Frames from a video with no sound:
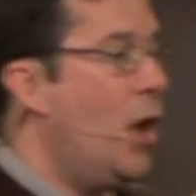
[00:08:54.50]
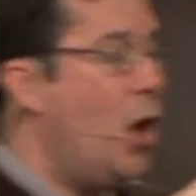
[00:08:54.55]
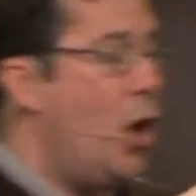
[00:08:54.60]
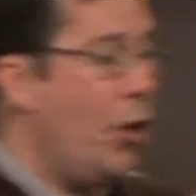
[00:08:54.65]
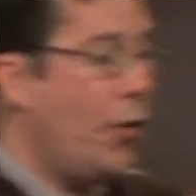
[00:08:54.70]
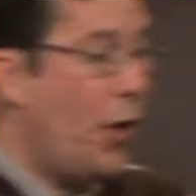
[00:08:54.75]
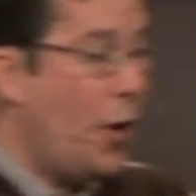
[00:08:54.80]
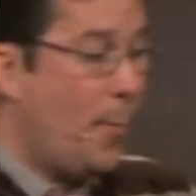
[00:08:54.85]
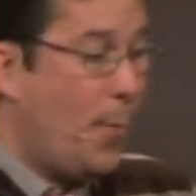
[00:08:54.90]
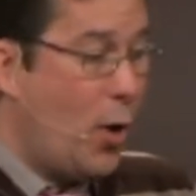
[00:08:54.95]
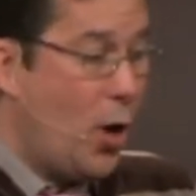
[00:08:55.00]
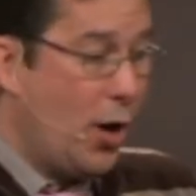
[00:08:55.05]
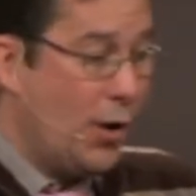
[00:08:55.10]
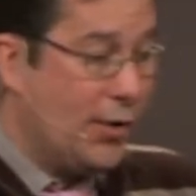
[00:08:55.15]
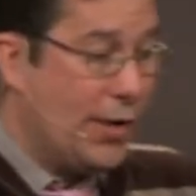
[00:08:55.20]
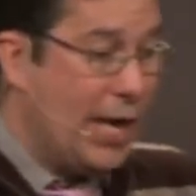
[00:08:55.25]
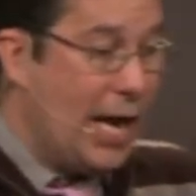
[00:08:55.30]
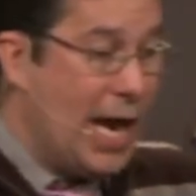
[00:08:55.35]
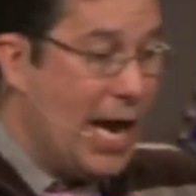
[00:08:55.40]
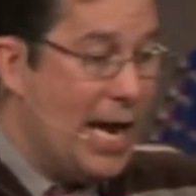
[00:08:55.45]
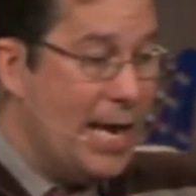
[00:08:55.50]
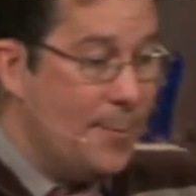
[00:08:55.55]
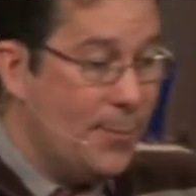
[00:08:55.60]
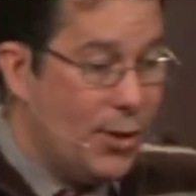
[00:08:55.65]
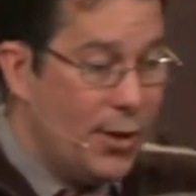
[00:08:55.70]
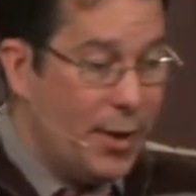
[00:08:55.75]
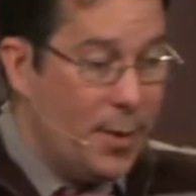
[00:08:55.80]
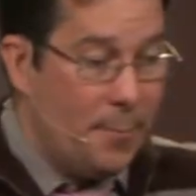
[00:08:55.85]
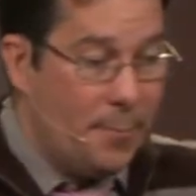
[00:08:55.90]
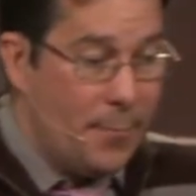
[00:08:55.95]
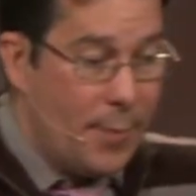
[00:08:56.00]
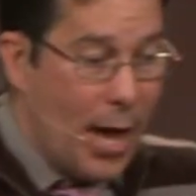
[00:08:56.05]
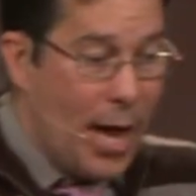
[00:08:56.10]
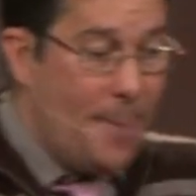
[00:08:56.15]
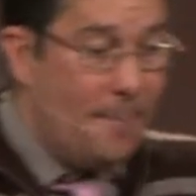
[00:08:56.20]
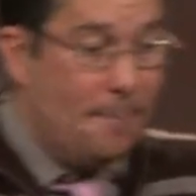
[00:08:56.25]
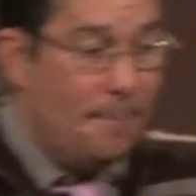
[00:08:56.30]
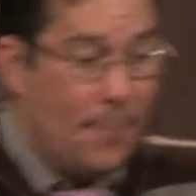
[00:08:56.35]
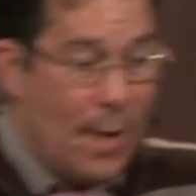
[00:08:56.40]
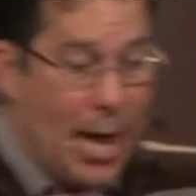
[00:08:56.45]
on our part that I am going to,
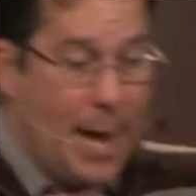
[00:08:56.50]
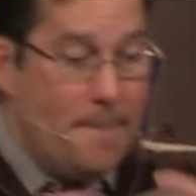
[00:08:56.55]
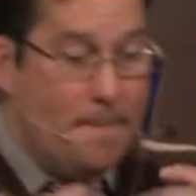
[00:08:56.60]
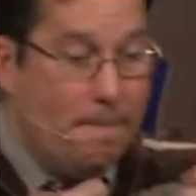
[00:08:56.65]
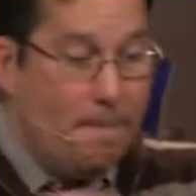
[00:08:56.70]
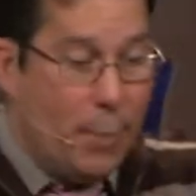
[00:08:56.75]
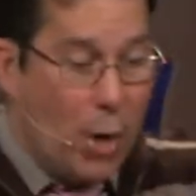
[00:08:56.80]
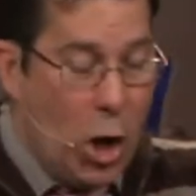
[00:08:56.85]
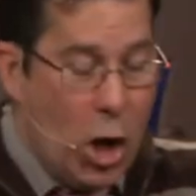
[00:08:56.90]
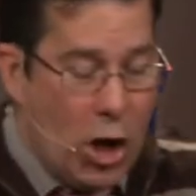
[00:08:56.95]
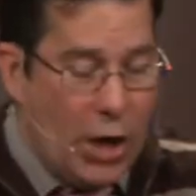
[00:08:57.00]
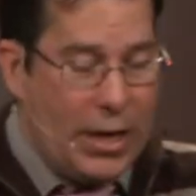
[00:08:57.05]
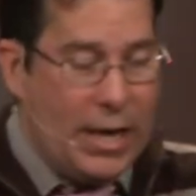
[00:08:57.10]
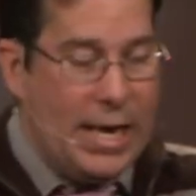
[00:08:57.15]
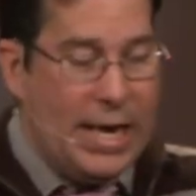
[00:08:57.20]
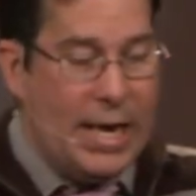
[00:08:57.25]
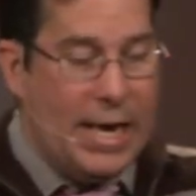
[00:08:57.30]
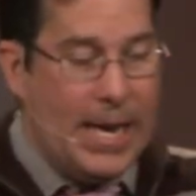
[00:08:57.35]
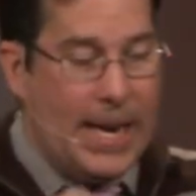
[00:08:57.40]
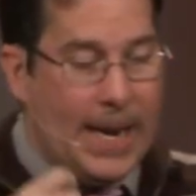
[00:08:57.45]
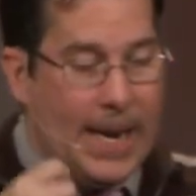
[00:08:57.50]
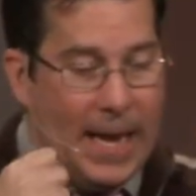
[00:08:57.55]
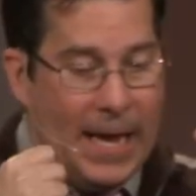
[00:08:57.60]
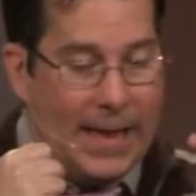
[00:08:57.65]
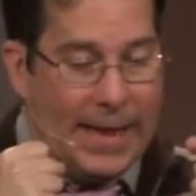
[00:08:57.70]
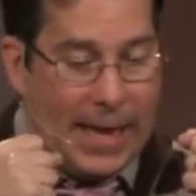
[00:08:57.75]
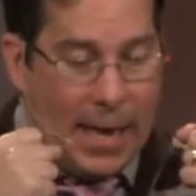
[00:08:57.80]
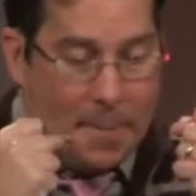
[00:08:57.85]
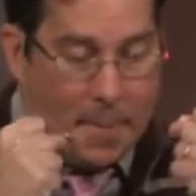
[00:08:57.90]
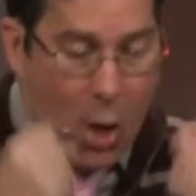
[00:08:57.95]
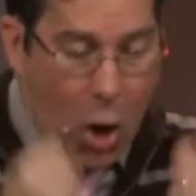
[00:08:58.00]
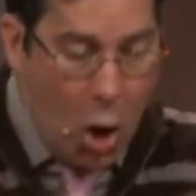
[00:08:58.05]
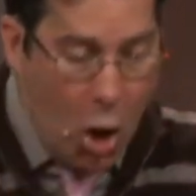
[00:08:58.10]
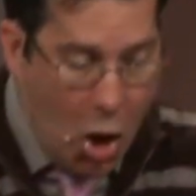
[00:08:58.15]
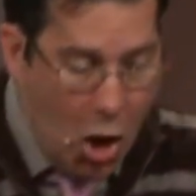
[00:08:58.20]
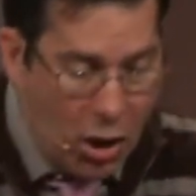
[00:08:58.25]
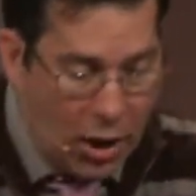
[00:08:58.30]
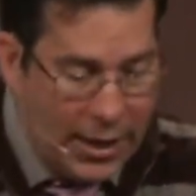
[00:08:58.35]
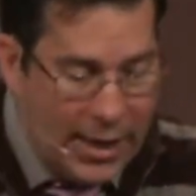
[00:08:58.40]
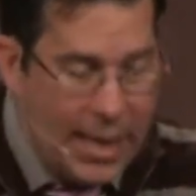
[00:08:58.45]
I'm, I'm bought in, that I'm
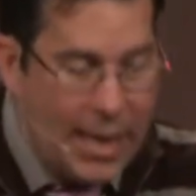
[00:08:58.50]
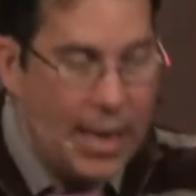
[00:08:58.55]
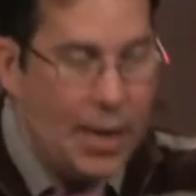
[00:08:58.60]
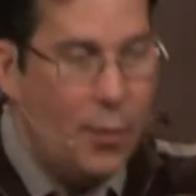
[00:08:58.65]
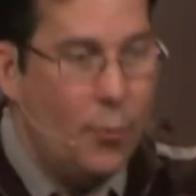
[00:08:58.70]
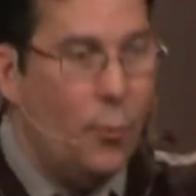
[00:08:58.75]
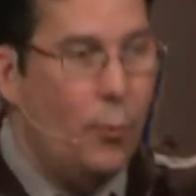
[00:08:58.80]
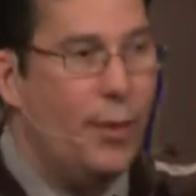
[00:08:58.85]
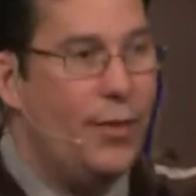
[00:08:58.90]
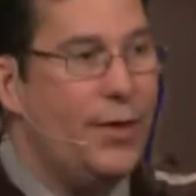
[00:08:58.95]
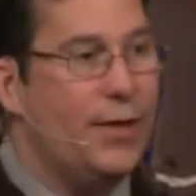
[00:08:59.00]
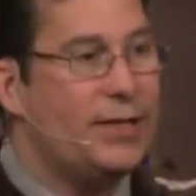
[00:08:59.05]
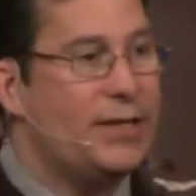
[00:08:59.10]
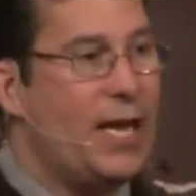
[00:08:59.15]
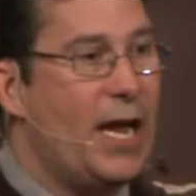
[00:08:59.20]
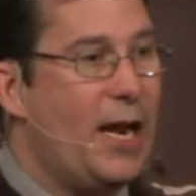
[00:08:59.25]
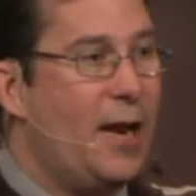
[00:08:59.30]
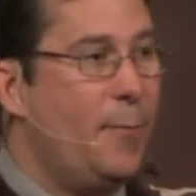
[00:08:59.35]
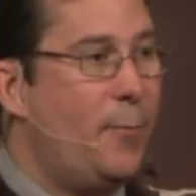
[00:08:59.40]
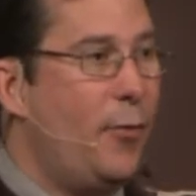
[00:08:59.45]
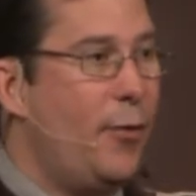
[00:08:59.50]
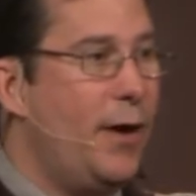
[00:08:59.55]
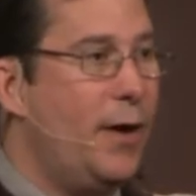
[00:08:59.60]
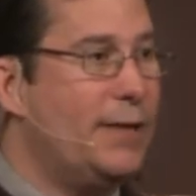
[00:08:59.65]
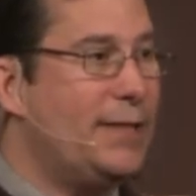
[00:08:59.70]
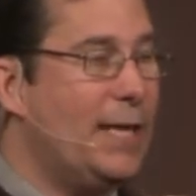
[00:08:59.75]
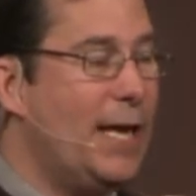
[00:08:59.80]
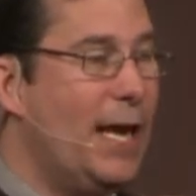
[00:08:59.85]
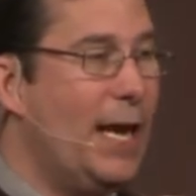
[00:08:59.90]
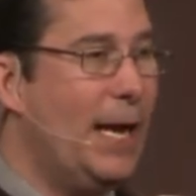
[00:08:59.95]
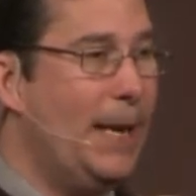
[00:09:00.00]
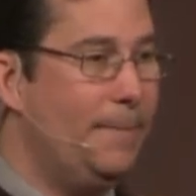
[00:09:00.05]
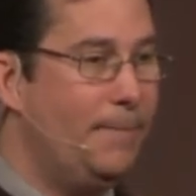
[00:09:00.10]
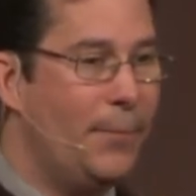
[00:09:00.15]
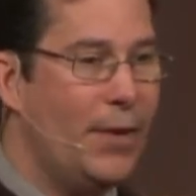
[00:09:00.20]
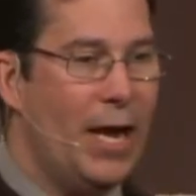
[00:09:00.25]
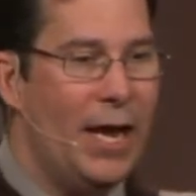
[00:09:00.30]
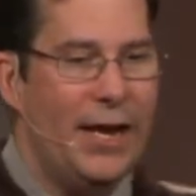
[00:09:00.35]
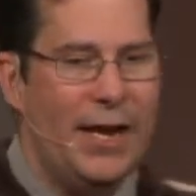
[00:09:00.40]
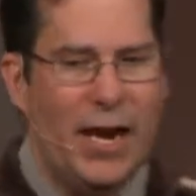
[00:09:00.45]
all in with this kind of prayer time.
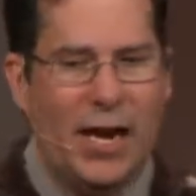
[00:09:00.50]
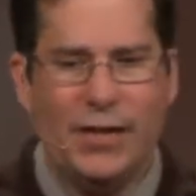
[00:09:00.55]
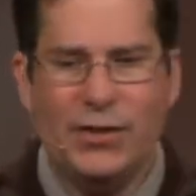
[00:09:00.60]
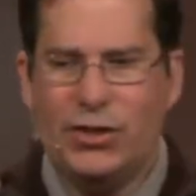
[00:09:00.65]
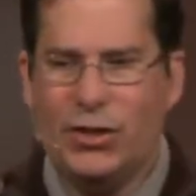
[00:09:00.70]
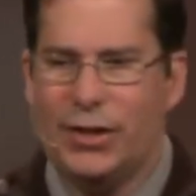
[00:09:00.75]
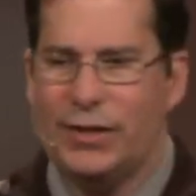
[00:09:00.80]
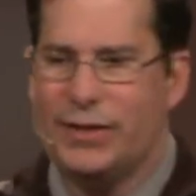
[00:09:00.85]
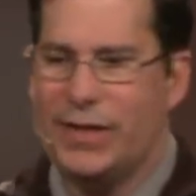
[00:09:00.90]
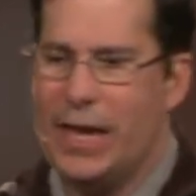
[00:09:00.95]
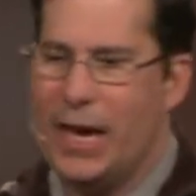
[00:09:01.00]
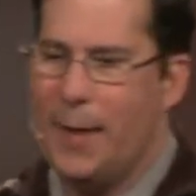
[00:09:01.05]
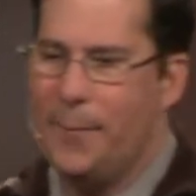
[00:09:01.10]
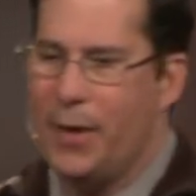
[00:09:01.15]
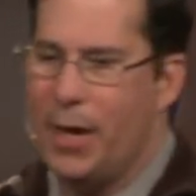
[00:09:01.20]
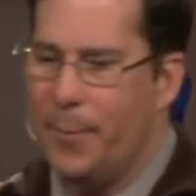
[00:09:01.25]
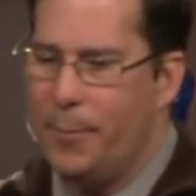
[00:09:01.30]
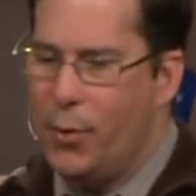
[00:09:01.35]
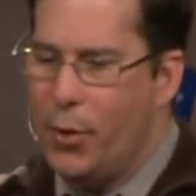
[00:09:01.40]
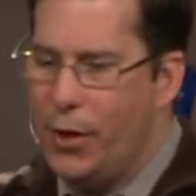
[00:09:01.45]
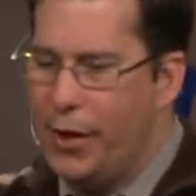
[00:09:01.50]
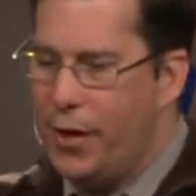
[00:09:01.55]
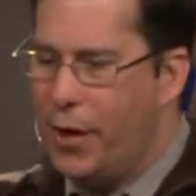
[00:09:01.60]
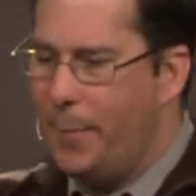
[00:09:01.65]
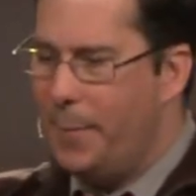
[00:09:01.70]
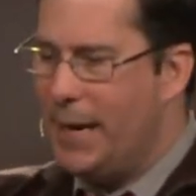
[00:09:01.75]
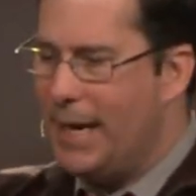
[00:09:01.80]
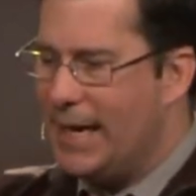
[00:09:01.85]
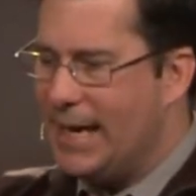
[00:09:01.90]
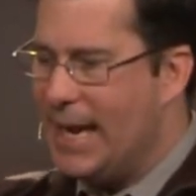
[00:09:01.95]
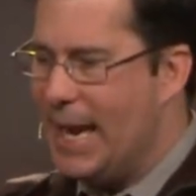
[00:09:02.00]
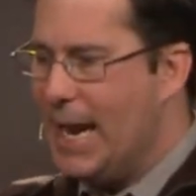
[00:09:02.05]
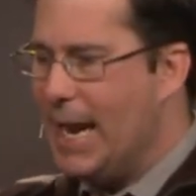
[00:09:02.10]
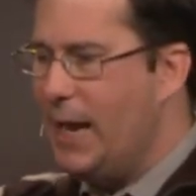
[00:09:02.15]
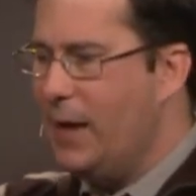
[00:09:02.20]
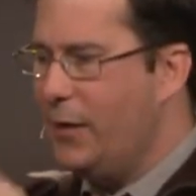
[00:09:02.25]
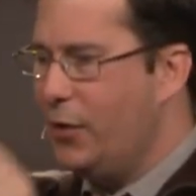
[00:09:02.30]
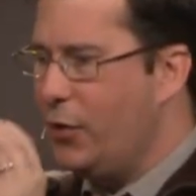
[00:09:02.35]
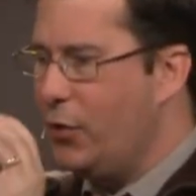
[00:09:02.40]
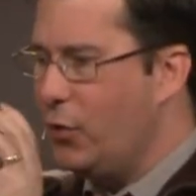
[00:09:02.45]
Not just that I'm going to put it on my
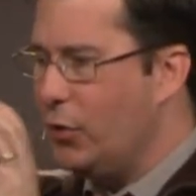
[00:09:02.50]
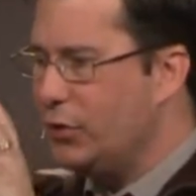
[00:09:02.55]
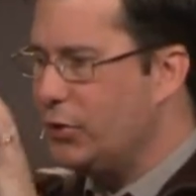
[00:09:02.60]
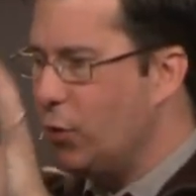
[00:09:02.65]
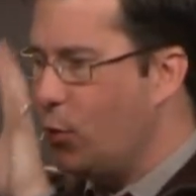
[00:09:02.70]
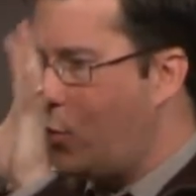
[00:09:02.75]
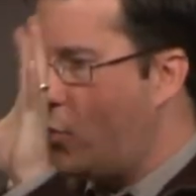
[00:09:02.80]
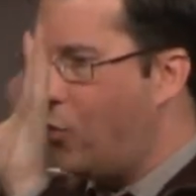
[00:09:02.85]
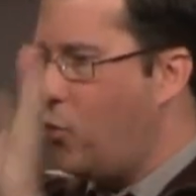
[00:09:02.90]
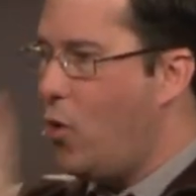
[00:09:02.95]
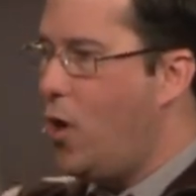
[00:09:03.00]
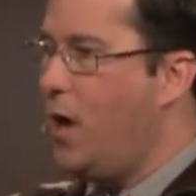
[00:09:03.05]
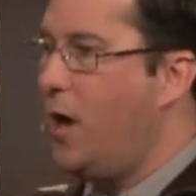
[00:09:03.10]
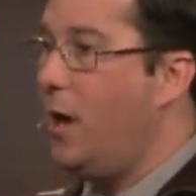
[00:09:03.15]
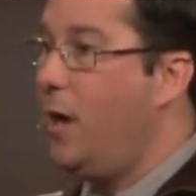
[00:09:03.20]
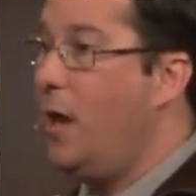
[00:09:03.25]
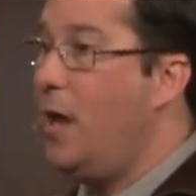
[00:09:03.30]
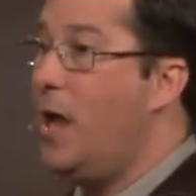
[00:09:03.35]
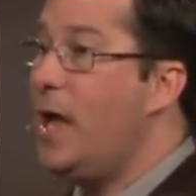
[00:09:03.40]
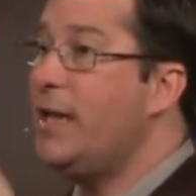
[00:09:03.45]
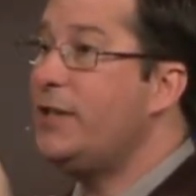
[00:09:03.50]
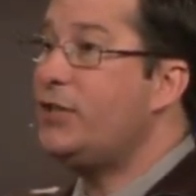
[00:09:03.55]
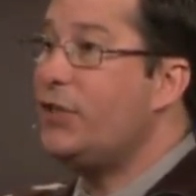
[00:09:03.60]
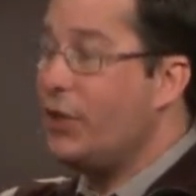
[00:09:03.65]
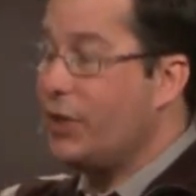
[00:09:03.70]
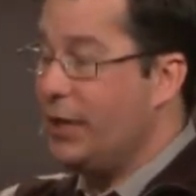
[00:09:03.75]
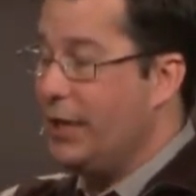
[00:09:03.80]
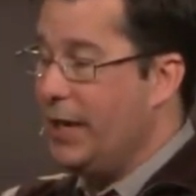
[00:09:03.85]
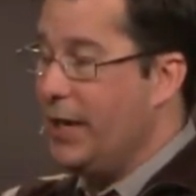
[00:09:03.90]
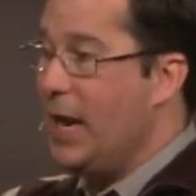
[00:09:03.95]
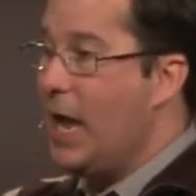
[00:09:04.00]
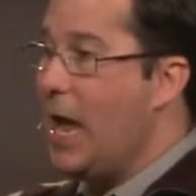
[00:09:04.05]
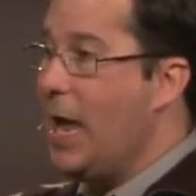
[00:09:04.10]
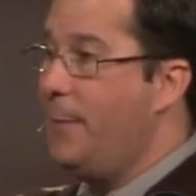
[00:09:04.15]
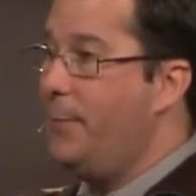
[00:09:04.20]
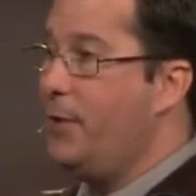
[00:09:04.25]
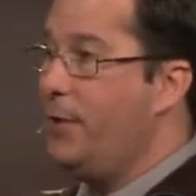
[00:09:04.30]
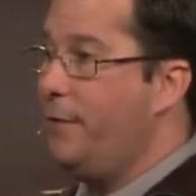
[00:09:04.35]
calendar and so chronologically I'm